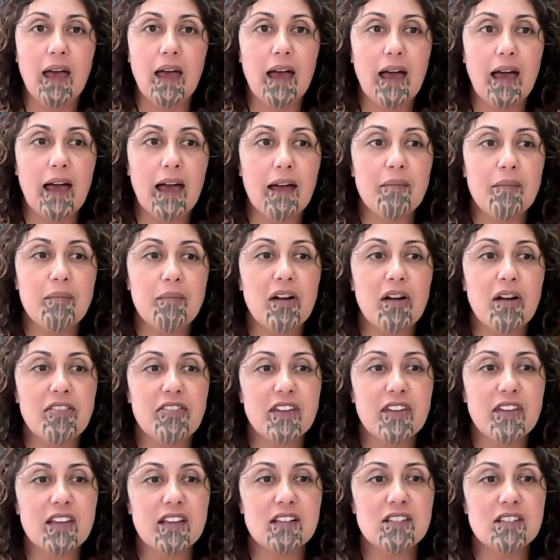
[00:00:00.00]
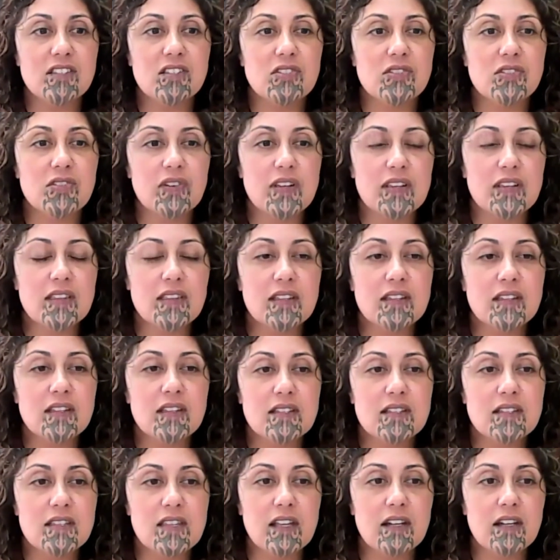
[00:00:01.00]
I think it
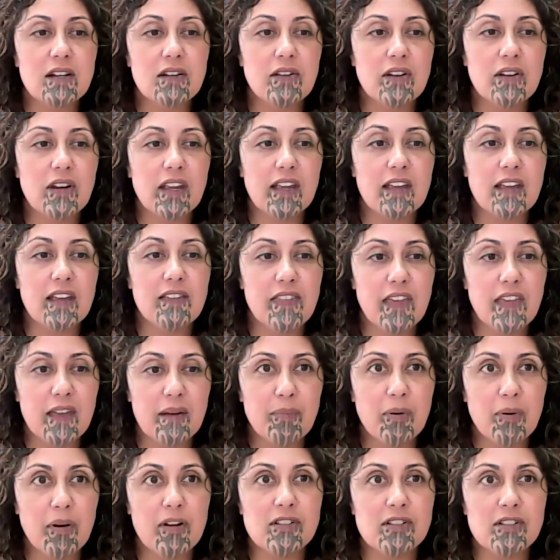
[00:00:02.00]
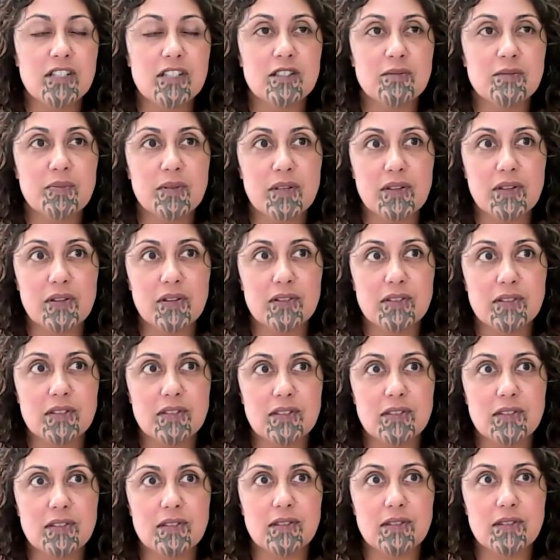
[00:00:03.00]
strengthened their learning in that process
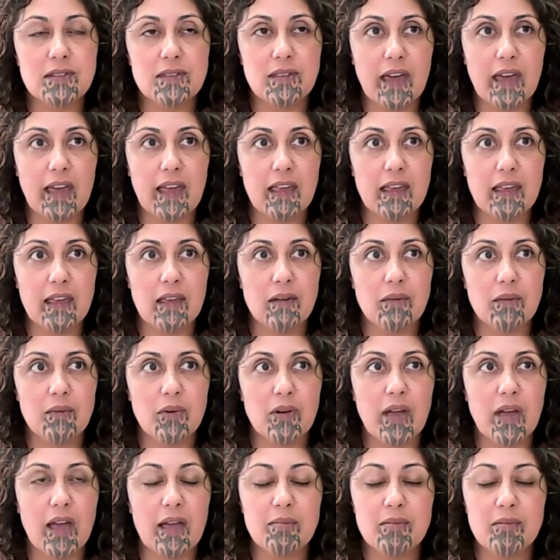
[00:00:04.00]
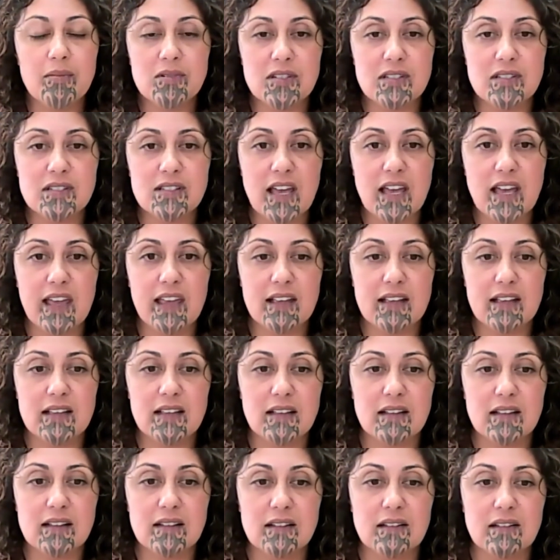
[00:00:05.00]
because they were able to take
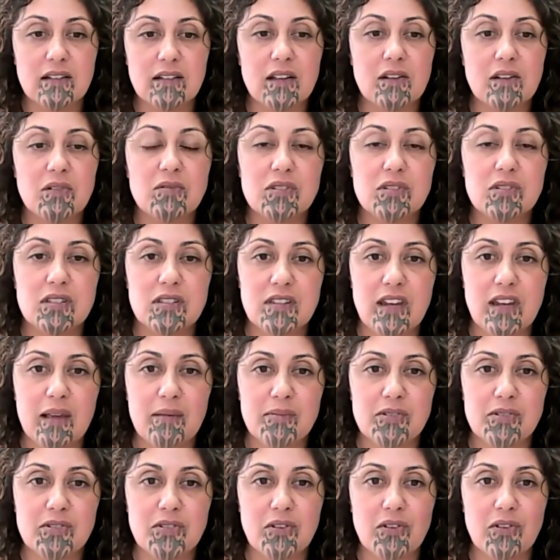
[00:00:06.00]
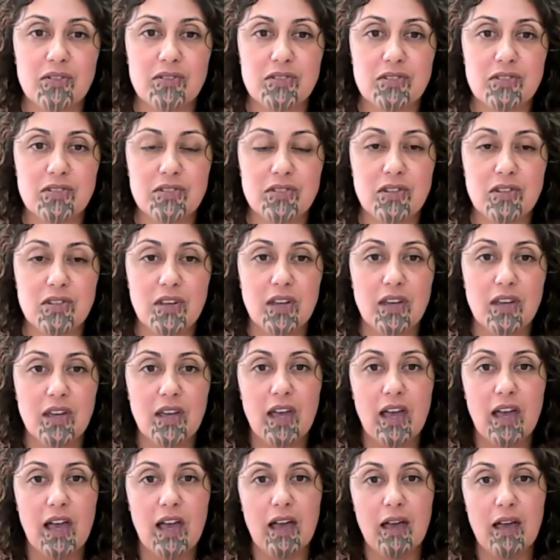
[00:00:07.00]
little snapshots
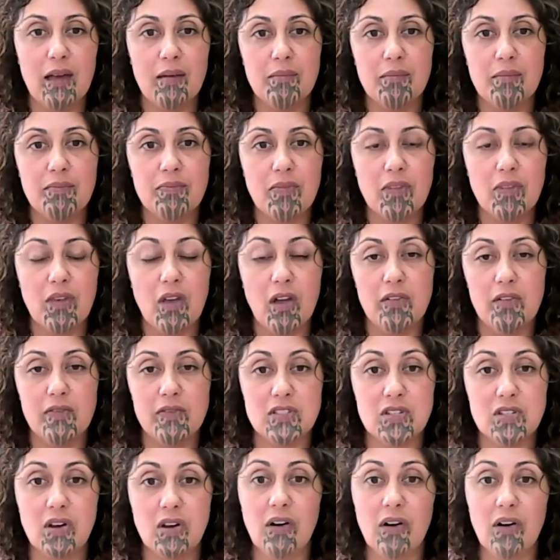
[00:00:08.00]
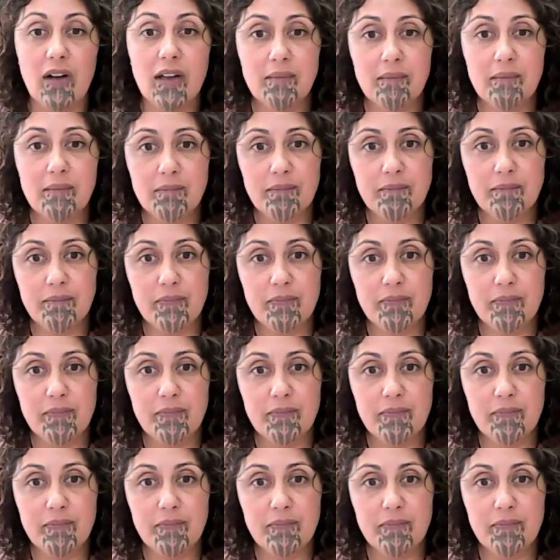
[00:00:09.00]
over time.